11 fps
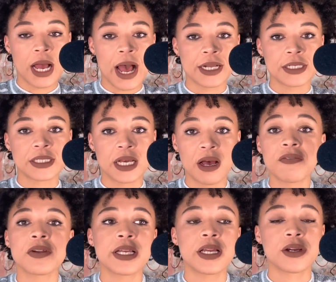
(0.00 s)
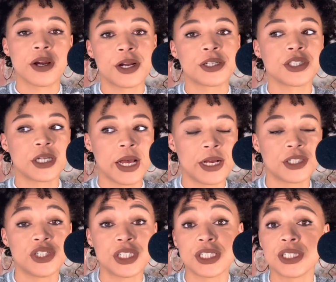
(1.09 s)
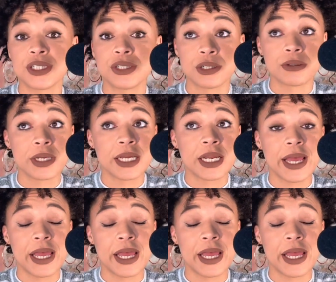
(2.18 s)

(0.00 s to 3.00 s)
I definitely encourage you guys just to do it.